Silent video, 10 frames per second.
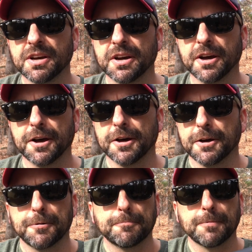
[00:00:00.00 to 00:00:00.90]

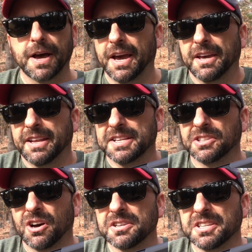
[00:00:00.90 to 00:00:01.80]
It
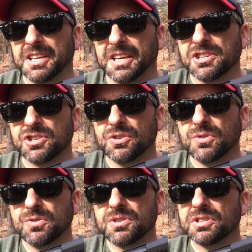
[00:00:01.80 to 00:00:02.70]
hasn't caused any
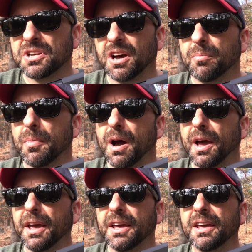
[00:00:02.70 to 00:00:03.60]
issues.
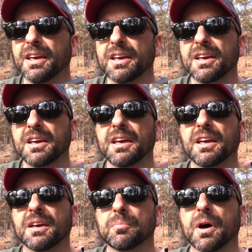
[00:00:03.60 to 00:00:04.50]
I
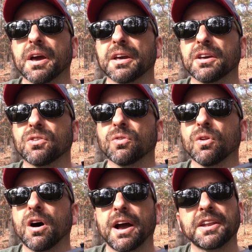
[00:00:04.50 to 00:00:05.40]

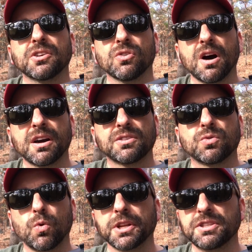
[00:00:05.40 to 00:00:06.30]
had a Glock
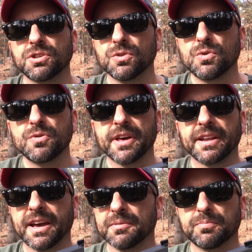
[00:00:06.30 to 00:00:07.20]
22 that
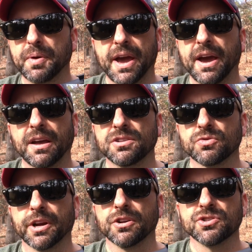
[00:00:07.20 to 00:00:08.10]
had bad
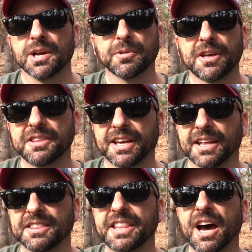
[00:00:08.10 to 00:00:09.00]
striker drag with. That thing
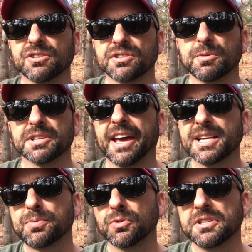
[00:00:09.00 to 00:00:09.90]
had thousands. It was an
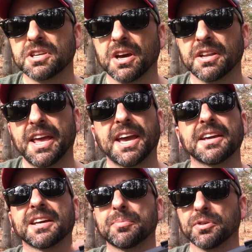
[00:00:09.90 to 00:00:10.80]
ex-police gun,
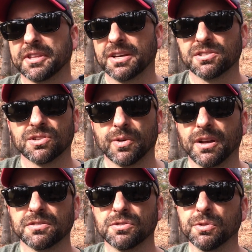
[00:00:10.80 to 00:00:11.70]
and I put thousands of
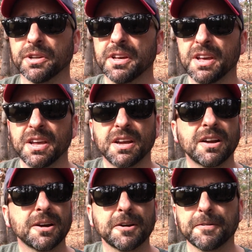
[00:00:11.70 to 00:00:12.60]
rounds through it.
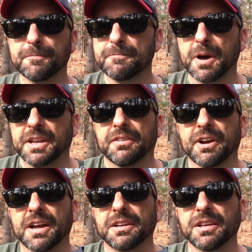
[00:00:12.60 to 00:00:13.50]
I never
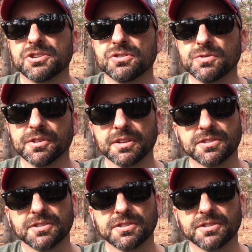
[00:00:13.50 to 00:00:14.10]
had any issues with it.